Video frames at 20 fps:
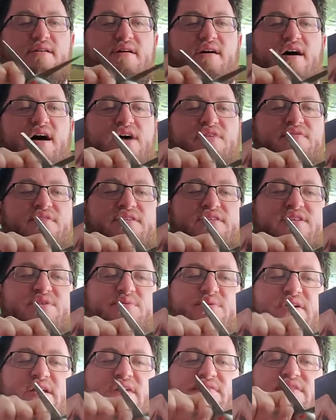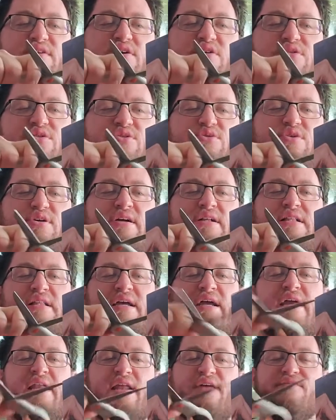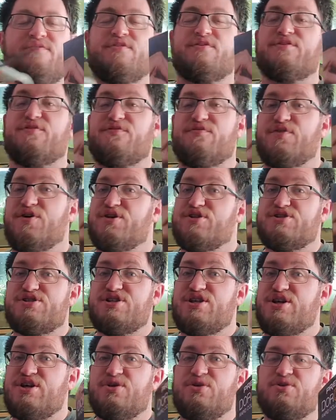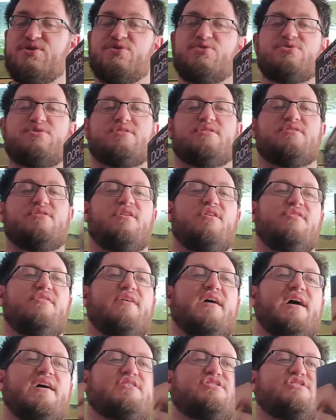Obviously, we're going to have to go through and clean it for the first use and all that